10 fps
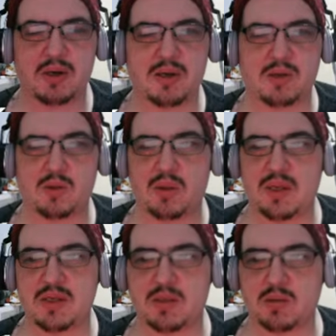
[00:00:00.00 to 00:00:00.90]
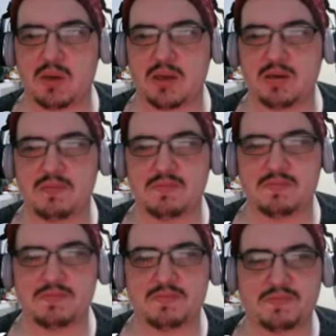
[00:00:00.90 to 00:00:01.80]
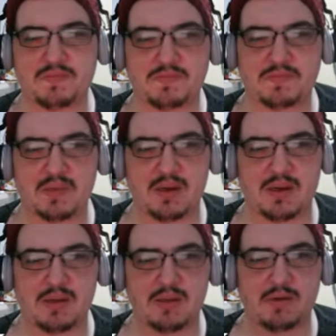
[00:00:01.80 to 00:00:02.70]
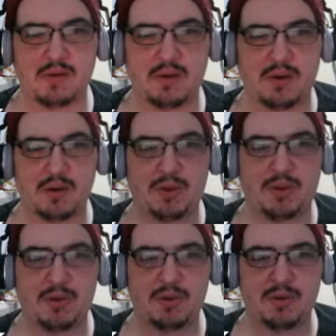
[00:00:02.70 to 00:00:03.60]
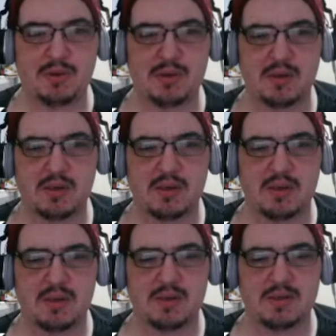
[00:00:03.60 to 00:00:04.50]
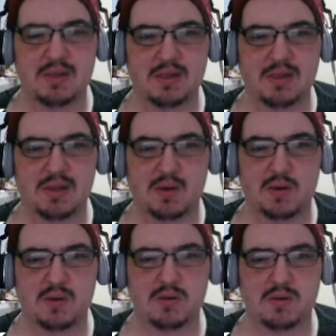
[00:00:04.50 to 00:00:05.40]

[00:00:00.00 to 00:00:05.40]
and go this way and look for our third teletower.